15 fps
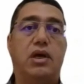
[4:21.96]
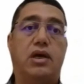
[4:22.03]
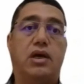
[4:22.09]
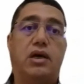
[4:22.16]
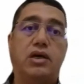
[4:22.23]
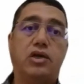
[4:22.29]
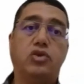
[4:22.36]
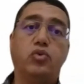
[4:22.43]

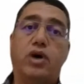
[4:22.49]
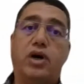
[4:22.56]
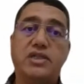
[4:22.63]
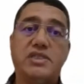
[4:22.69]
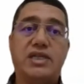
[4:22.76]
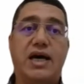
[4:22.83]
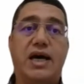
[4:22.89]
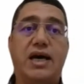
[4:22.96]
it
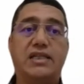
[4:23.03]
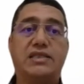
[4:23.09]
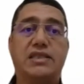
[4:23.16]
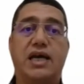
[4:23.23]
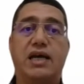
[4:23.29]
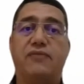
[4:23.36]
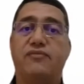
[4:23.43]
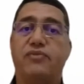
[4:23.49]
was high
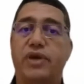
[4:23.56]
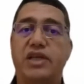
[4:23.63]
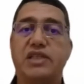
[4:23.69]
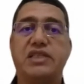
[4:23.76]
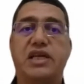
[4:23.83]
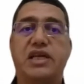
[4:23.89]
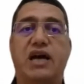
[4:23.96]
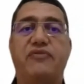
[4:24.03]
time for
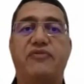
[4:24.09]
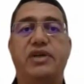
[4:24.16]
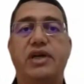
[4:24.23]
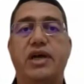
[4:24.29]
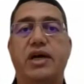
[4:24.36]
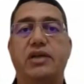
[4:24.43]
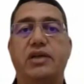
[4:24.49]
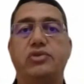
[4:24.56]
ACI
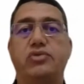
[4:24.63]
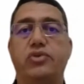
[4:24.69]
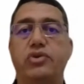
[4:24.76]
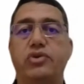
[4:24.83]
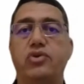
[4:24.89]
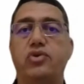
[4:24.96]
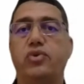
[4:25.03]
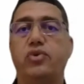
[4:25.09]
Africa to
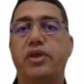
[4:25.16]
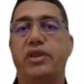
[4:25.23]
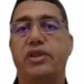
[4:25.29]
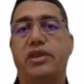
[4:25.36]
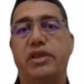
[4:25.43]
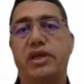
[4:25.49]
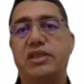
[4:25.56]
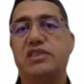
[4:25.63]
renew with
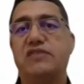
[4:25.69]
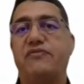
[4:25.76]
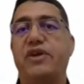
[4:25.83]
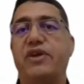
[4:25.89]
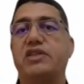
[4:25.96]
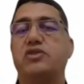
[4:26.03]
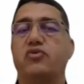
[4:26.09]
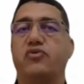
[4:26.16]
its
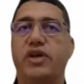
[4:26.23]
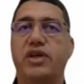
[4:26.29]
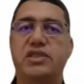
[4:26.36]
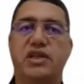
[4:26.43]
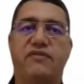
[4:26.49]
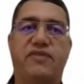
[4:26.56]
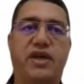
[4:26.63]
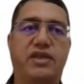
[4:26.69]

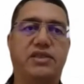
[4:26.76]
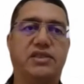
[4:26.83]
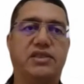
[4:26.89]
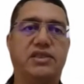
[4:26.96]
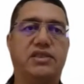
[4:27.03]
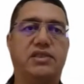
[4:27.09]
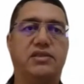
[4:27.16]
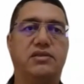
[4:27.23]
face-to-face
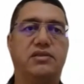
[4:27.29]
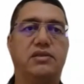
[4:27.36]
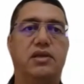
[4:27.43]
events.